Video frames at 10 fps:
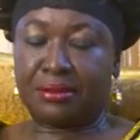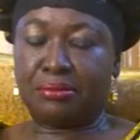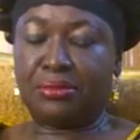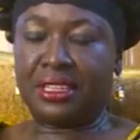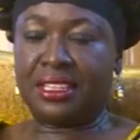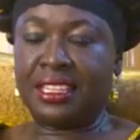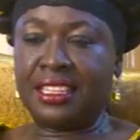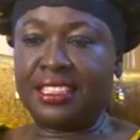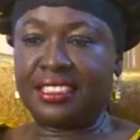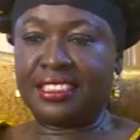
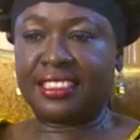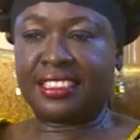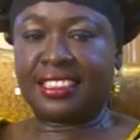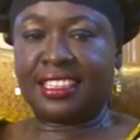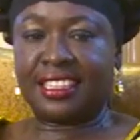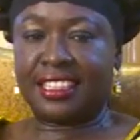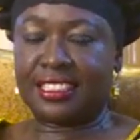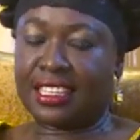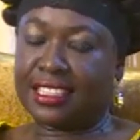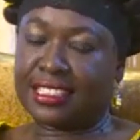Meaning
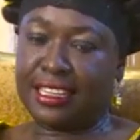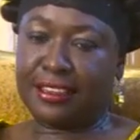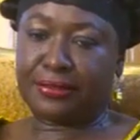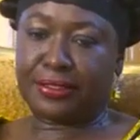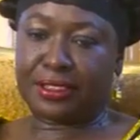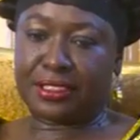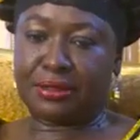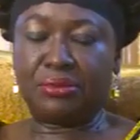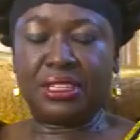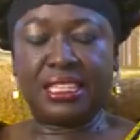is an Italian phrase,
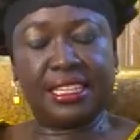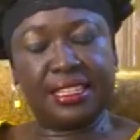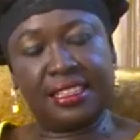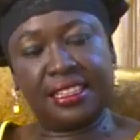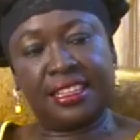meaning